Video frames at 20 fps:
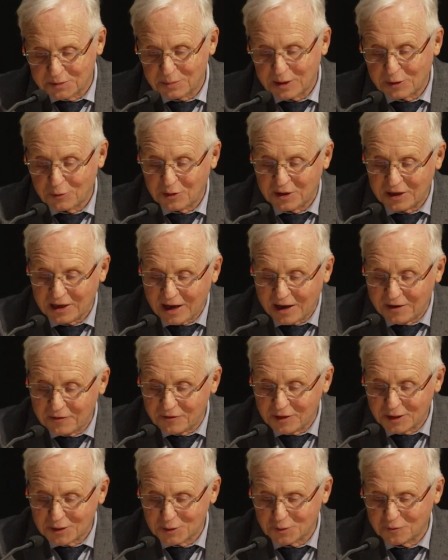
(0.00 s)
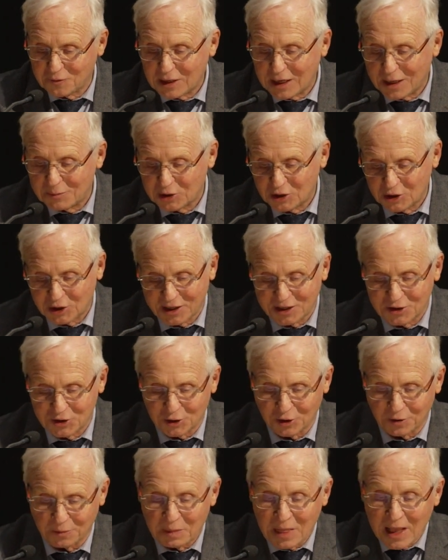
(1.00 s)
about the effects of climate change
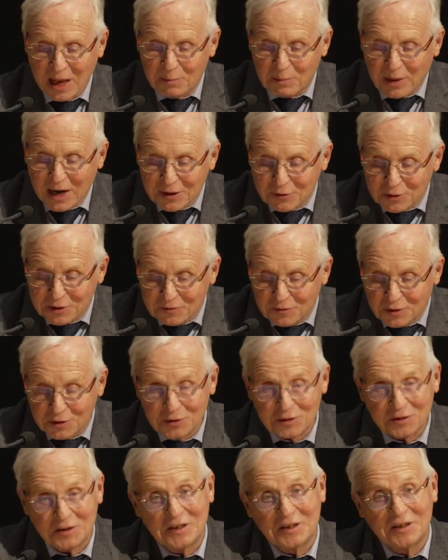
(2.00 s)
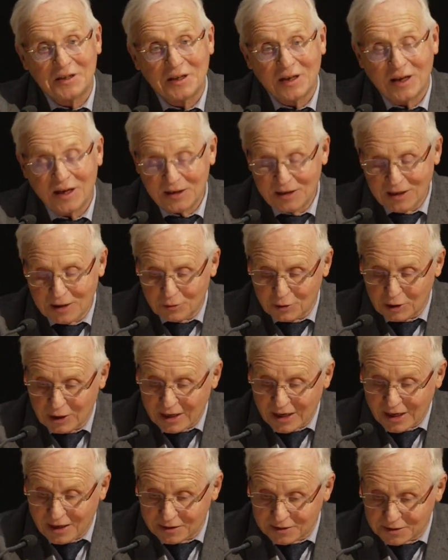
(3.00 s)
on biodiversity and our
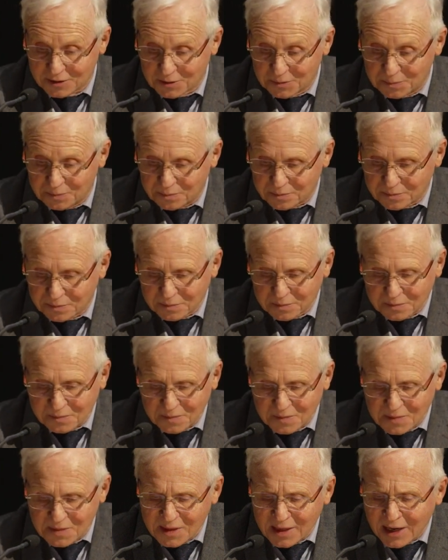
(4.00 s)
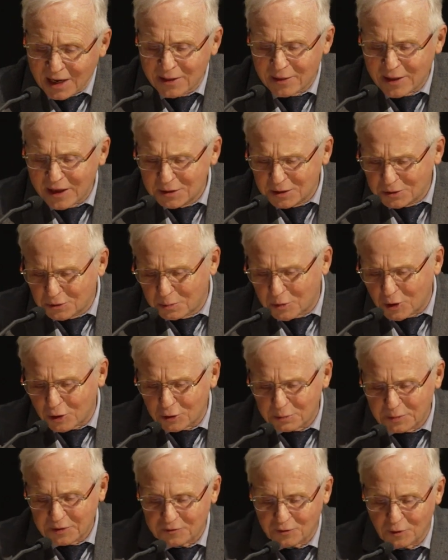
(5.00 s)
health. And then
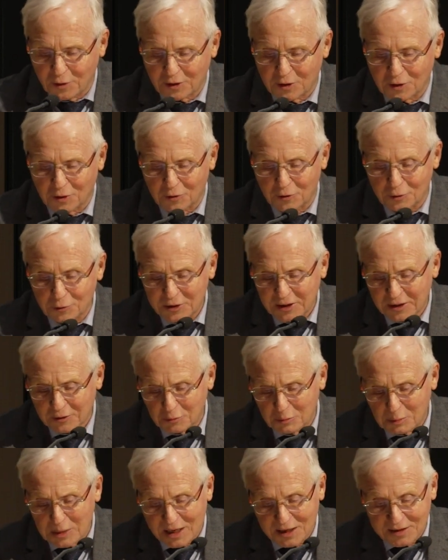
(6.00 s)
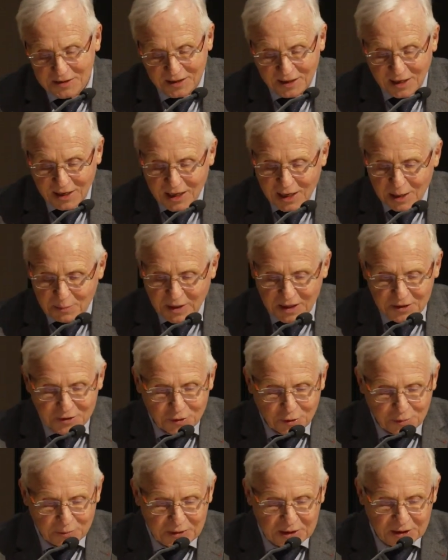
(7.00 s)
tomorrow, before the concluding remarks by
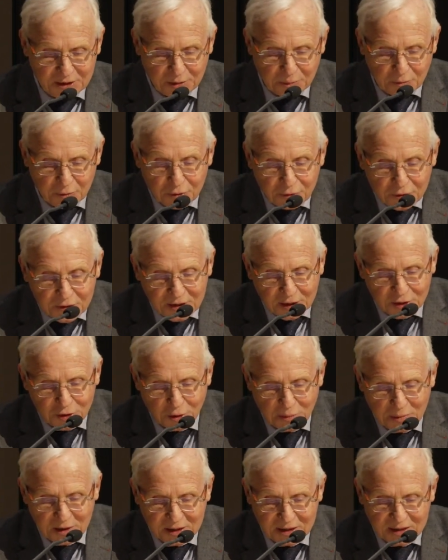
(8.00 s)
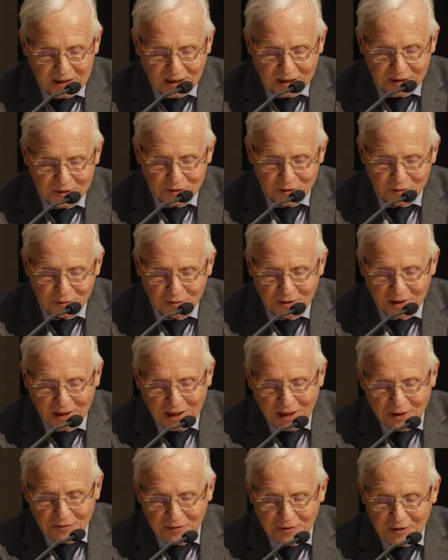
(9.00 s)
Sir Peter Bruce and Jean-Marie Tarascon,
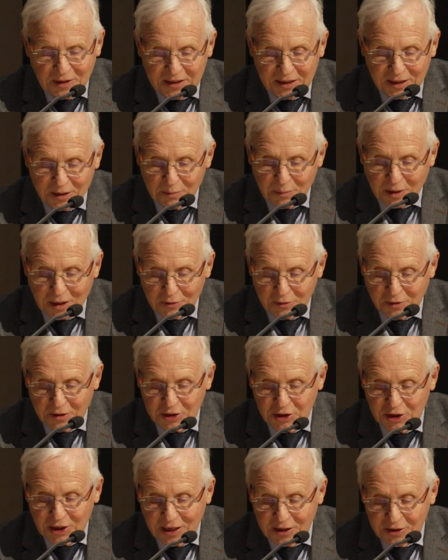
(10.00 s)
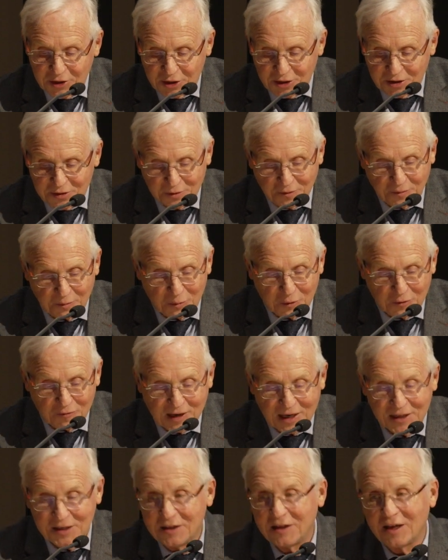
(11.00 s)
we'll hear about the challenges of
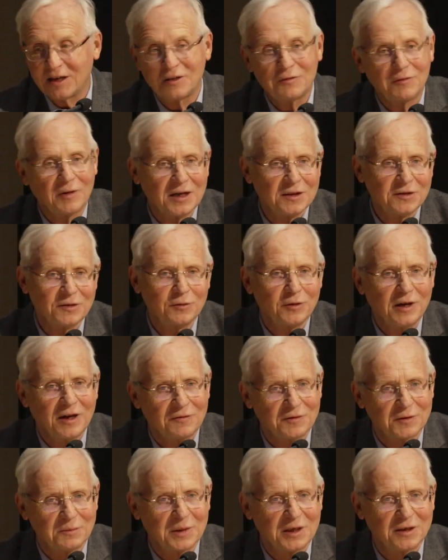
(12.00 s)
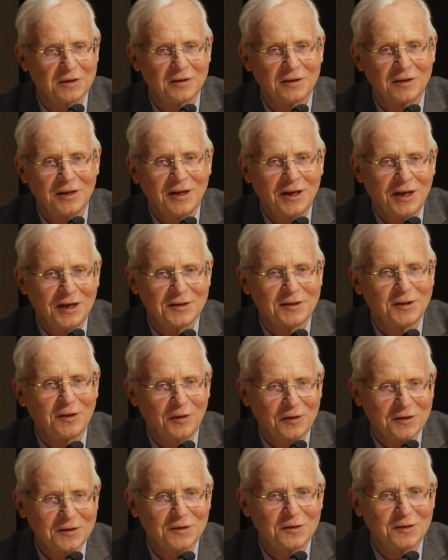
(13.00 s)
providing advice to government. I
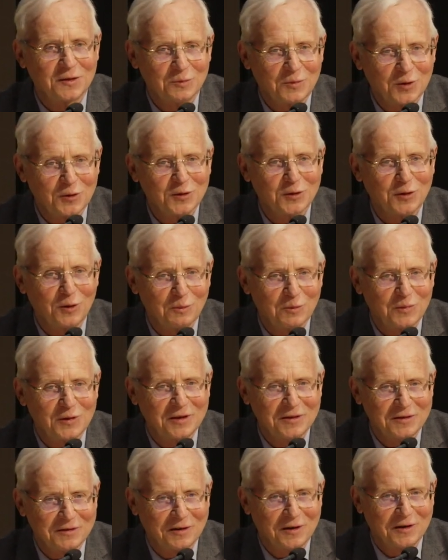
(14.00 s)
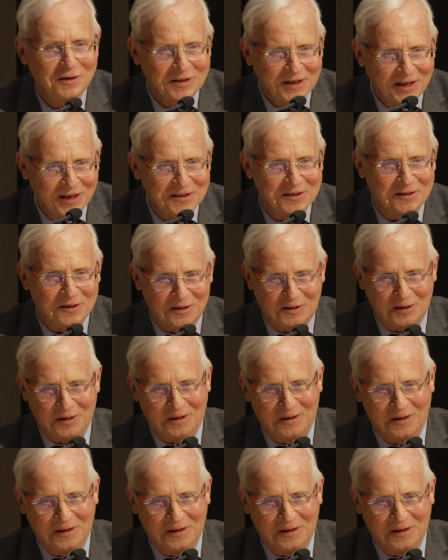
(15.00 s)
think this is the most complicated